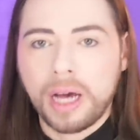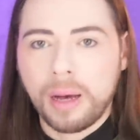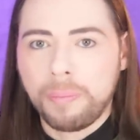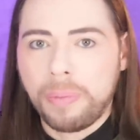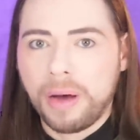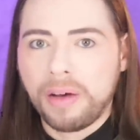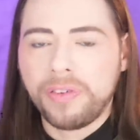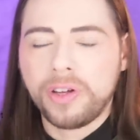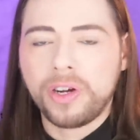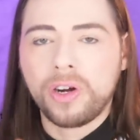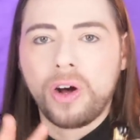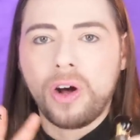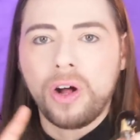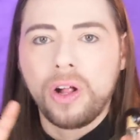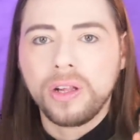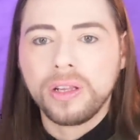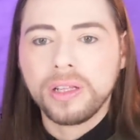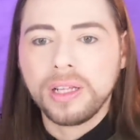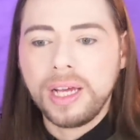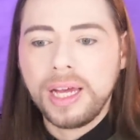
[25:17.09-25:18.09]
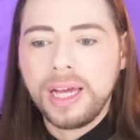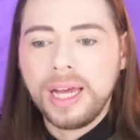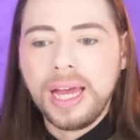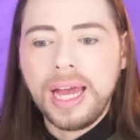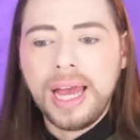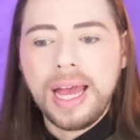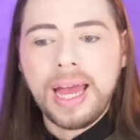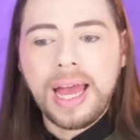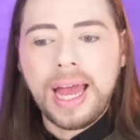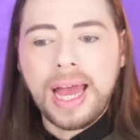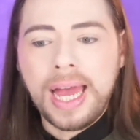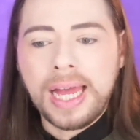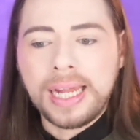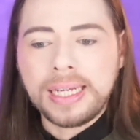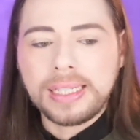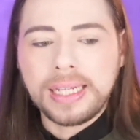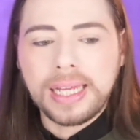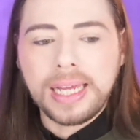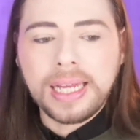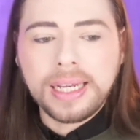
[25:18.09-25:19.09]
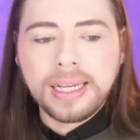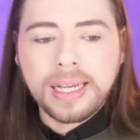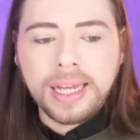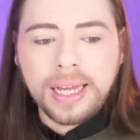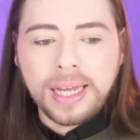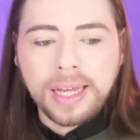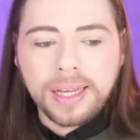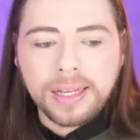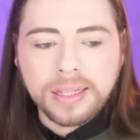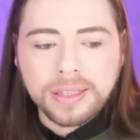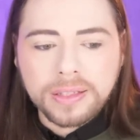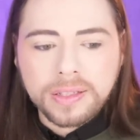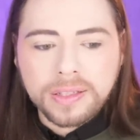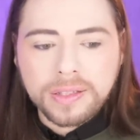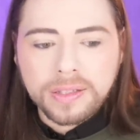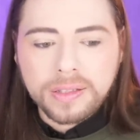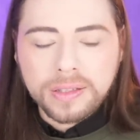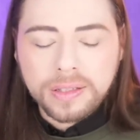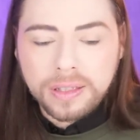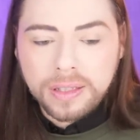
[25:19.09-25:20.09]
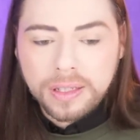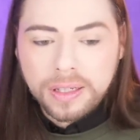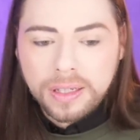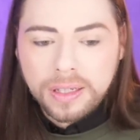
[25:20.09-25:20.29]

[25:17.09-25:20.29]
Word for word: above it all, and it is